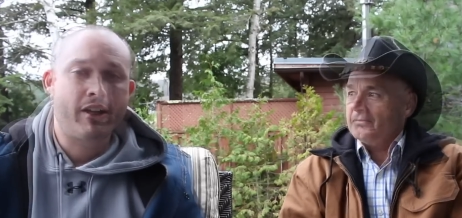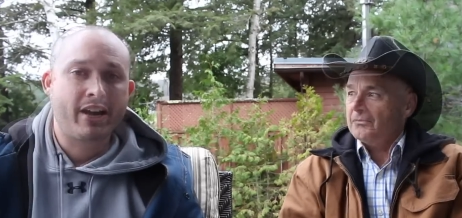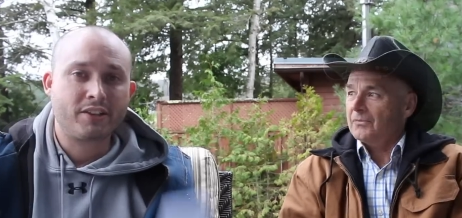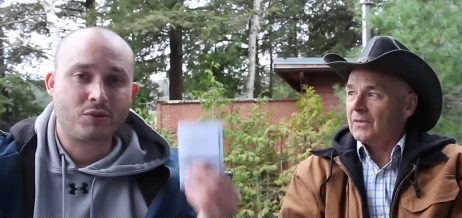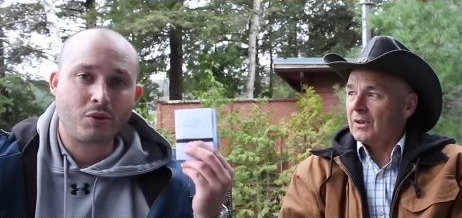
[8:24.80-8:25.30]
Speaker 1: Alright
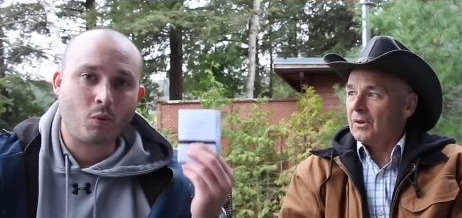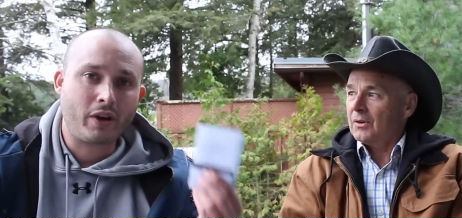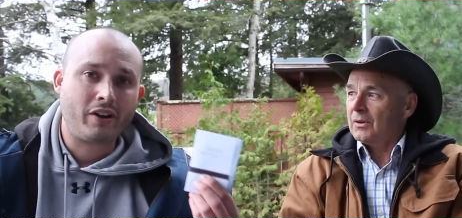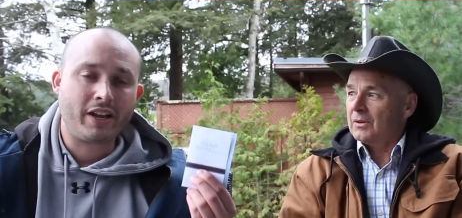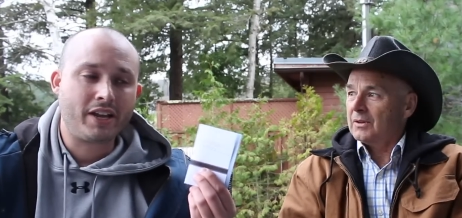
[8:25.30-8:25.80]
guys, so the
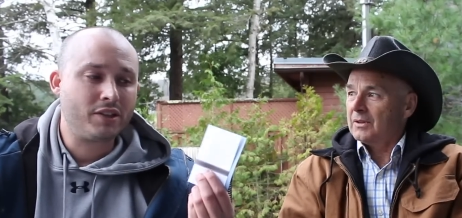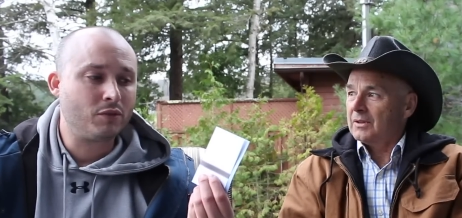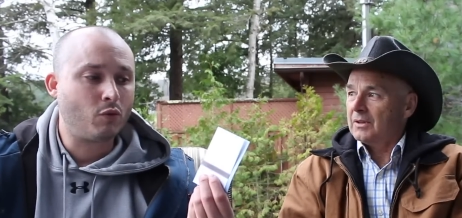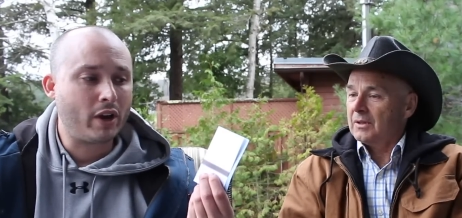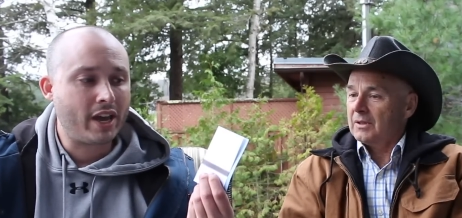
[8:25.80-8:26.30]
winner
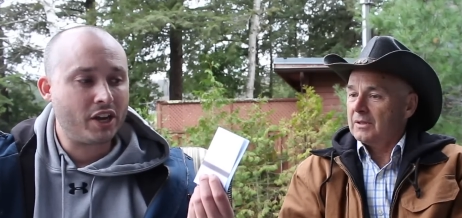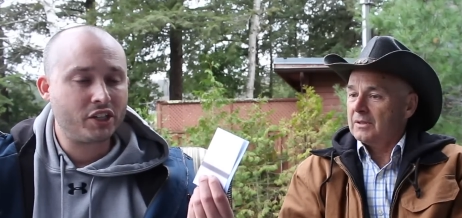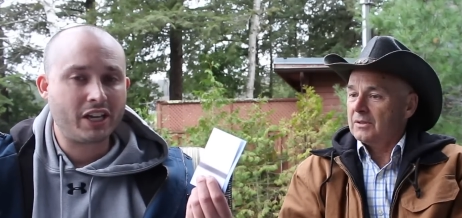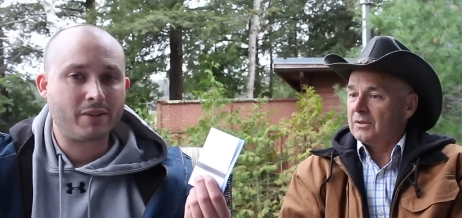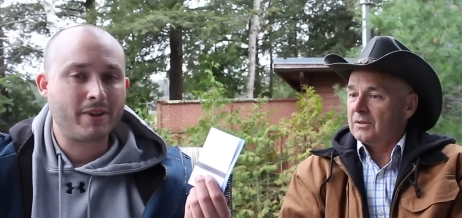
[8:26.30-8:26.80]
is
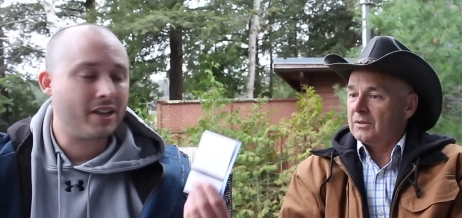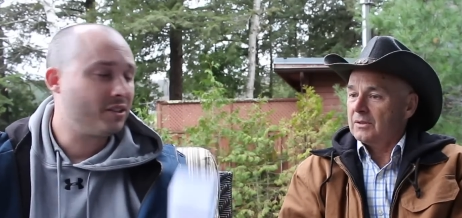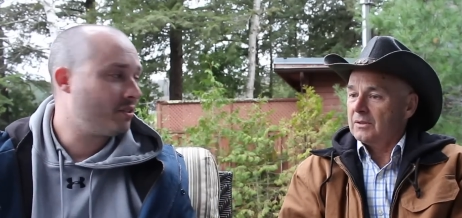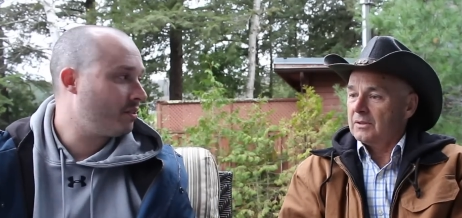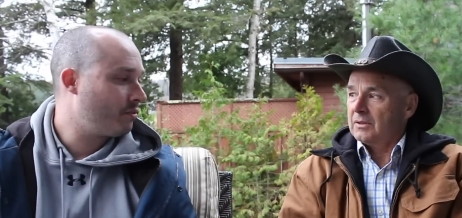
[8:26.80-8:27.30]
Voyage
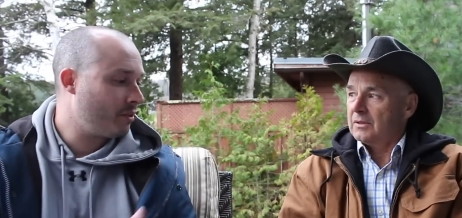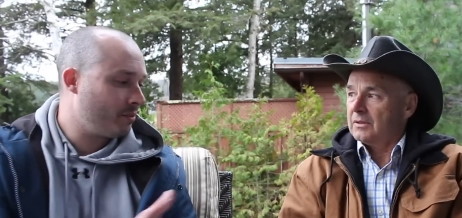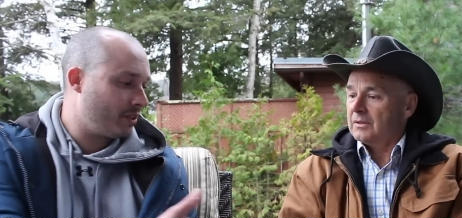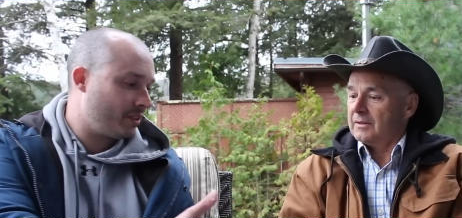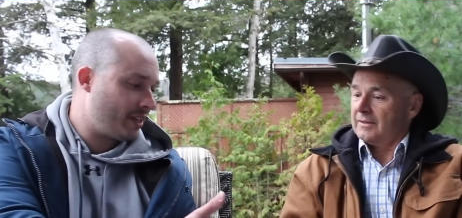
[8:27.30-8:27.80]
d'Hermes
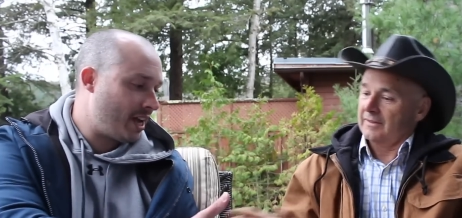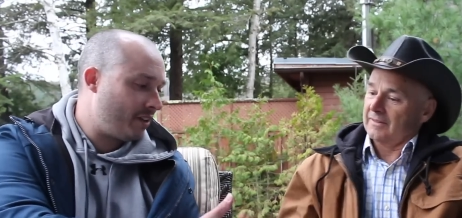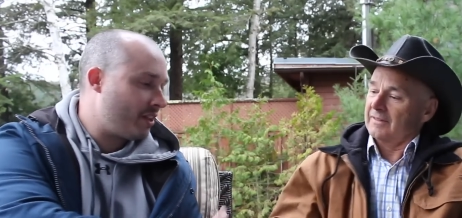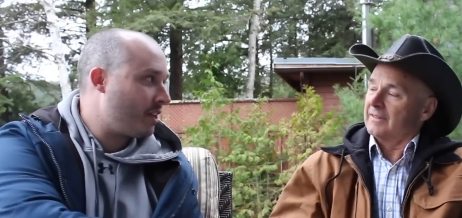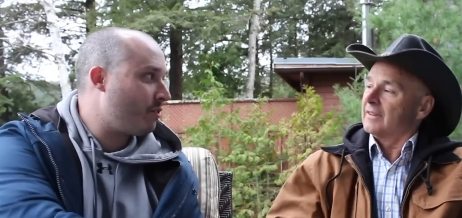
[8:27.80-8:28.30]
from
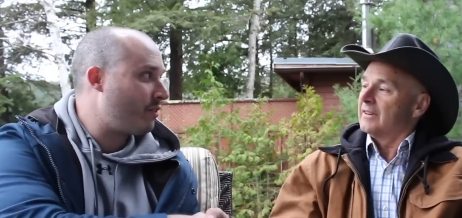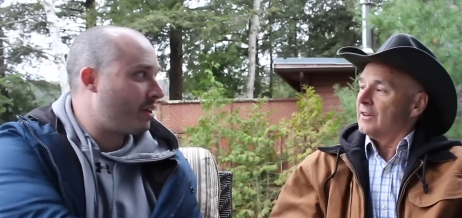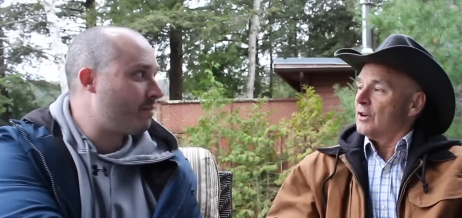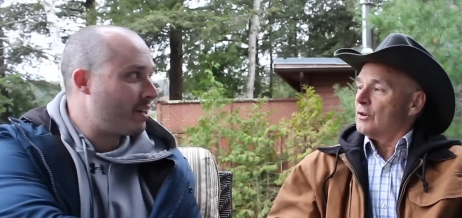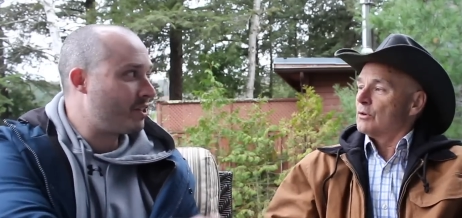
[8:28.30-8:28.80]
Dad. Thank you
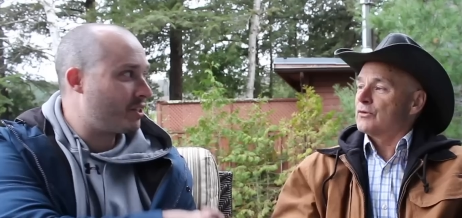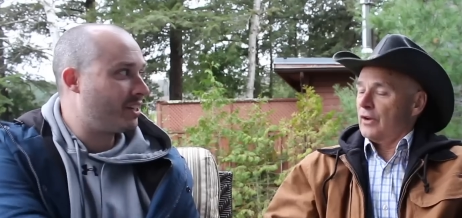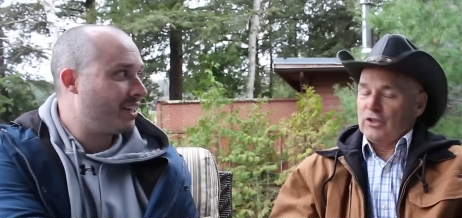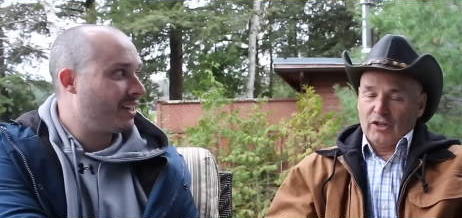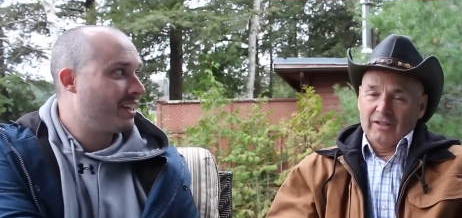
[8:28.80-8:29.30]
very much. It was
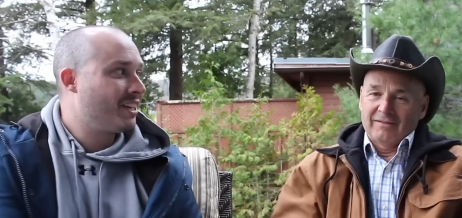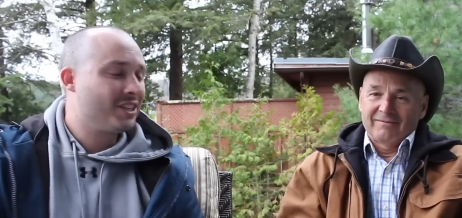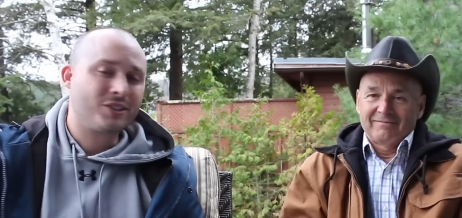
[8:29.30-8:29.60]
fun, son.